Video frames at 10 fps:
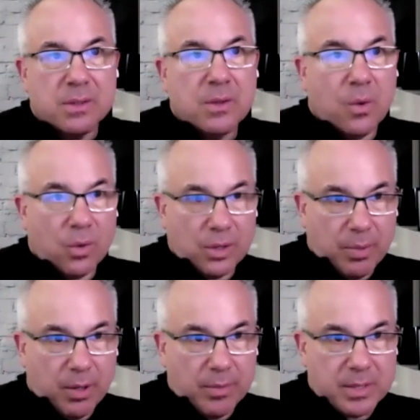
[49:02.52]
or
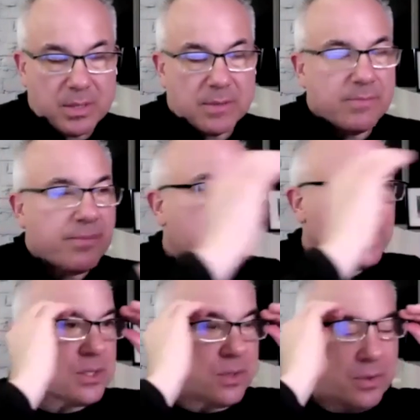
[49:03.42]
departments.
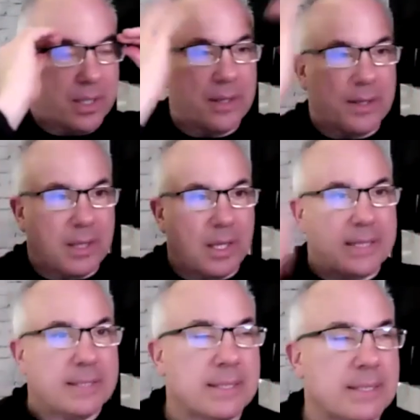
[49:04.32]
So uh, the
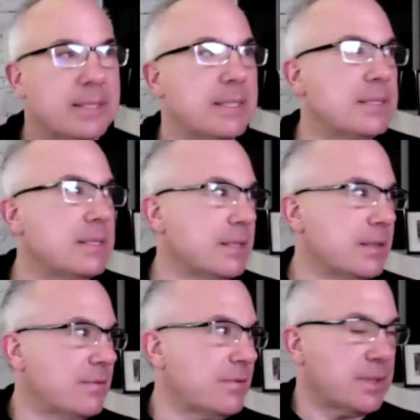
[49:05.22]
client in India,
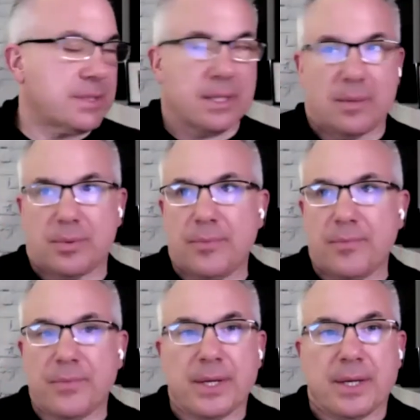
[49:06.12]
for example,
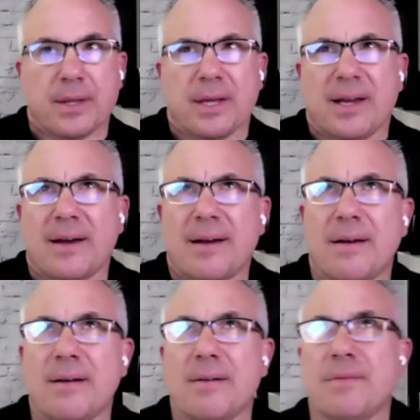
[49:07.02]
they
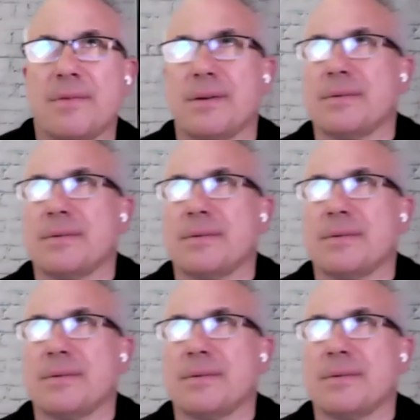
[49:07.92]
have